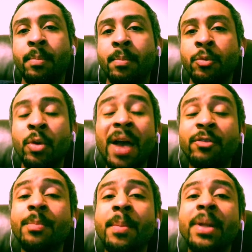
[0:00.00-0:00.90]
You have
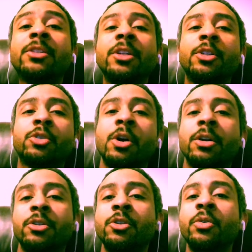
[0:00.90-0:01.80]
to be mentally strong
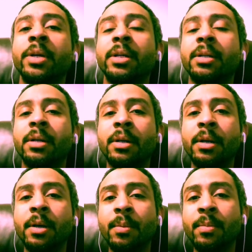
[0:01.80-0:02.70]
to do it,
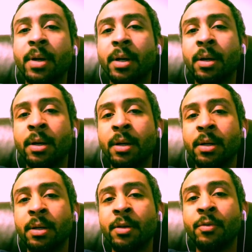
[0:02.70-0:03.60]
but
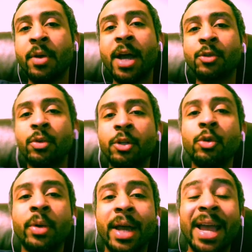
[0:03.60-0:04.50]
uh, if you guys want to
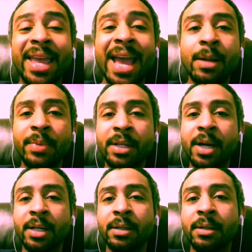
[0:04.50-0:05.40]
do it, it can be done.